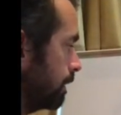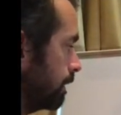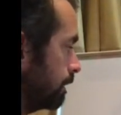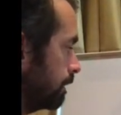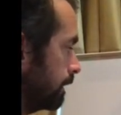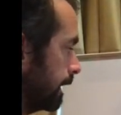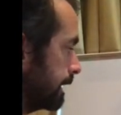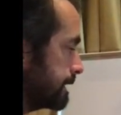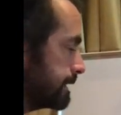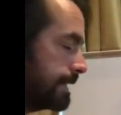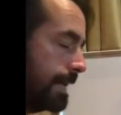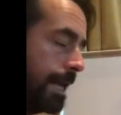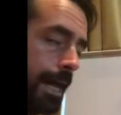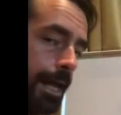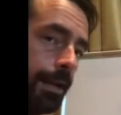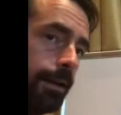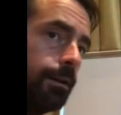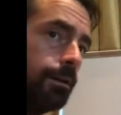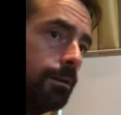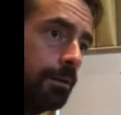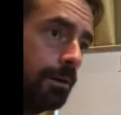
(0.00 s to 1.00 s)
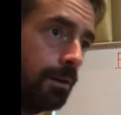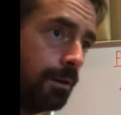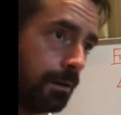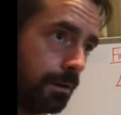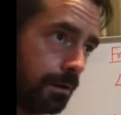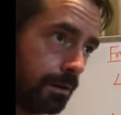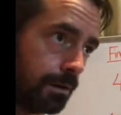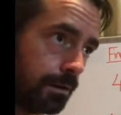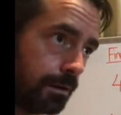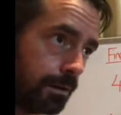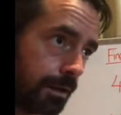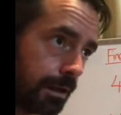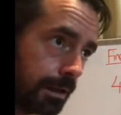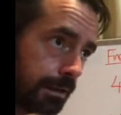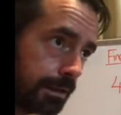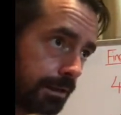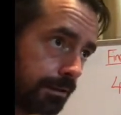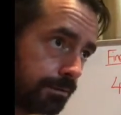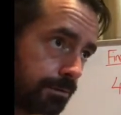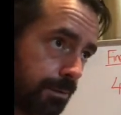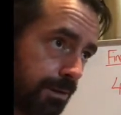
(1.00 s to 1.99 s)
and 10, that
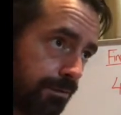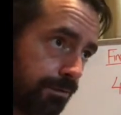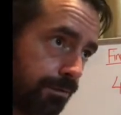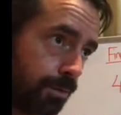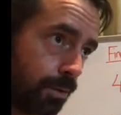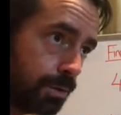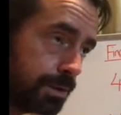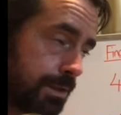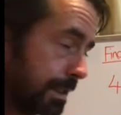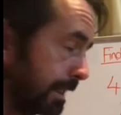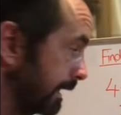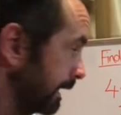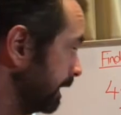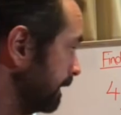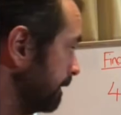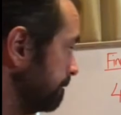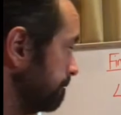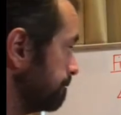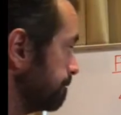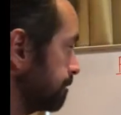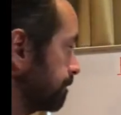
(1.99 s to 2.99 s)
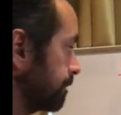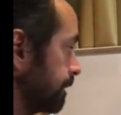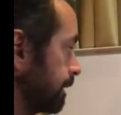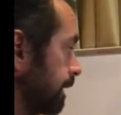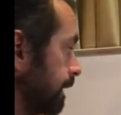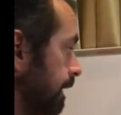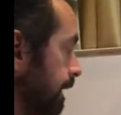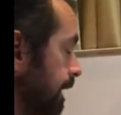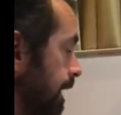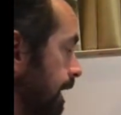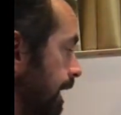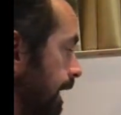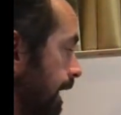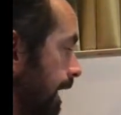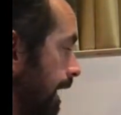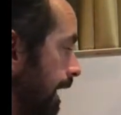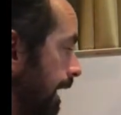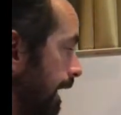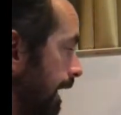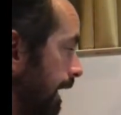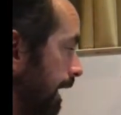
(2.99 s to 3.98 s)
gives me 14,
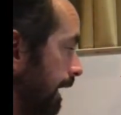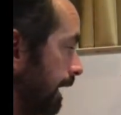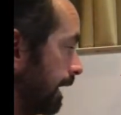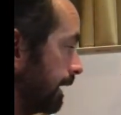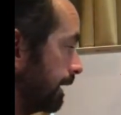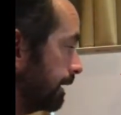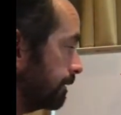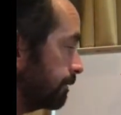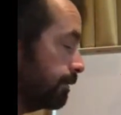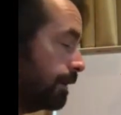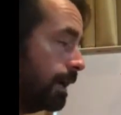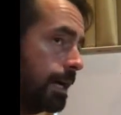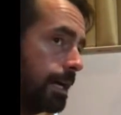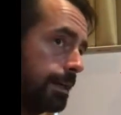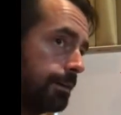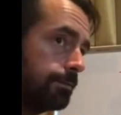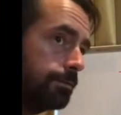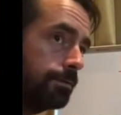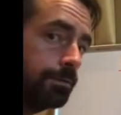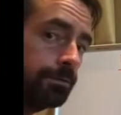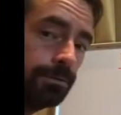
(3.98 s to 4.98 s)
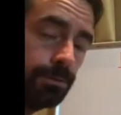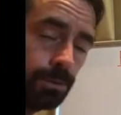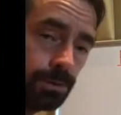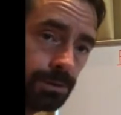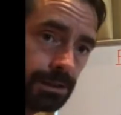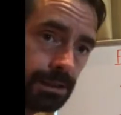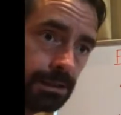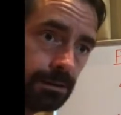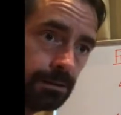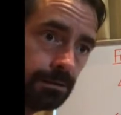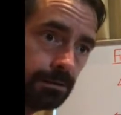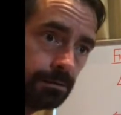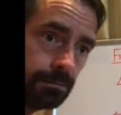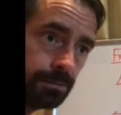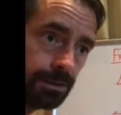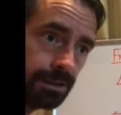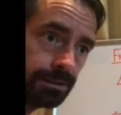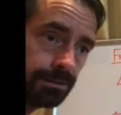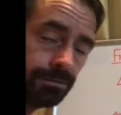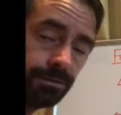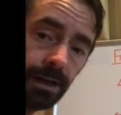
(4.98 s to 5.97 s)
and 5. 14
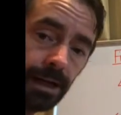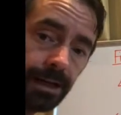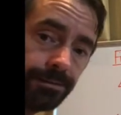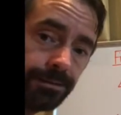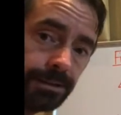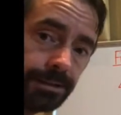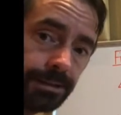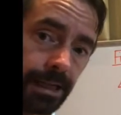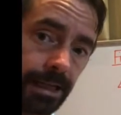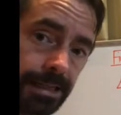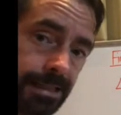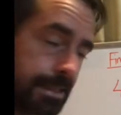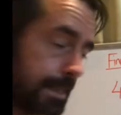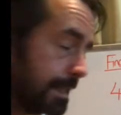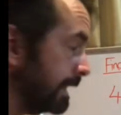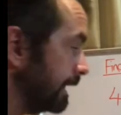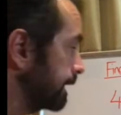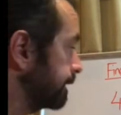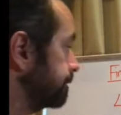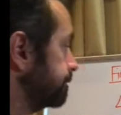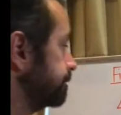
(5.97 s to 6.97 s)
plus 5 is 19.